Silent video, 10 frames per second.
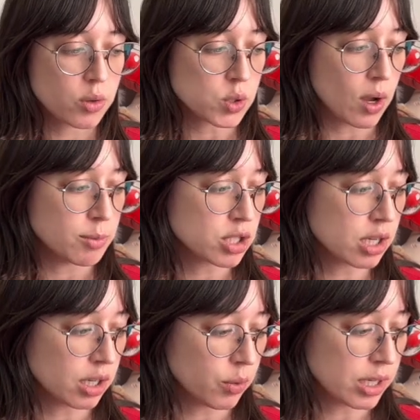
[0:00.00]
So I'm just gonna
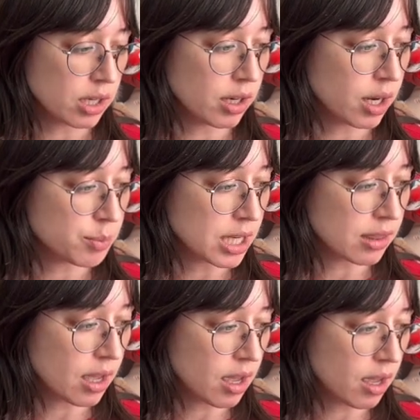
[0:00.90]
go in here and update
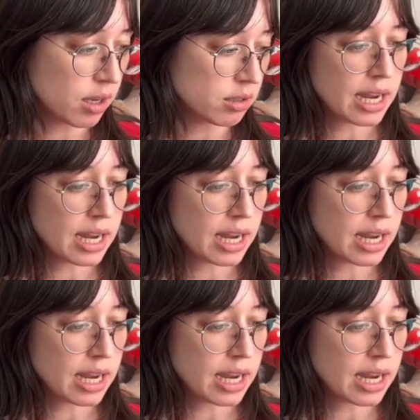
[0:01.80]
that.